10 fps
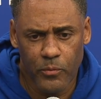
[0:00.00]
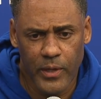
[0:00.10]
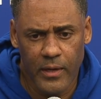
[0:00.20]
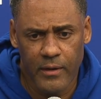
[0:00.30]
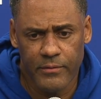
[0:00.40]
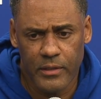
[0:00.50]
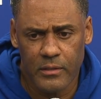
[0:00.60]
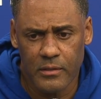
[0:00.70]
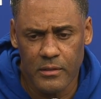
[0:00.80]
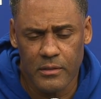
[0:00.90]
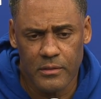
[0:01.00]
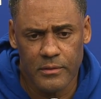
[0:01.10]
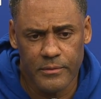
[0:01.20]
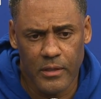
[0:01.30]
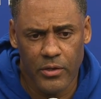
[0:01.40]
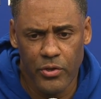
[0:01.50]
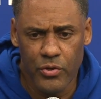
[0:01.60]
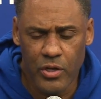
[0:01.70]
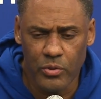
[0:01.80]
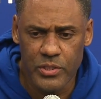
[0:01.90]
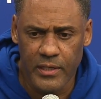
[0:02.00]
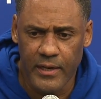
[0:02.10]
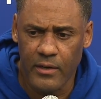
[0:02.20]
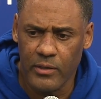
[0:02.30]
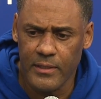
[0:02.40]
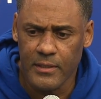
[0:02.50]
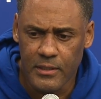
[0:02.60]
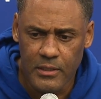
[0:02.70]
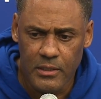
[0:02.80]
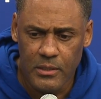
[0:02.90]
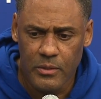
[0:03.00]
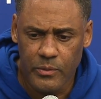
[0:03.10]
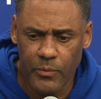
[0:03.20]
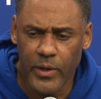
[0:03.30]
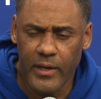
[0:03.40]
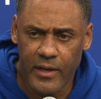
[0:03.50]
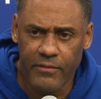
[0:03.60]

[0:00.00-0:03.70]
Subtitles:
We have a new coach now, and we want to get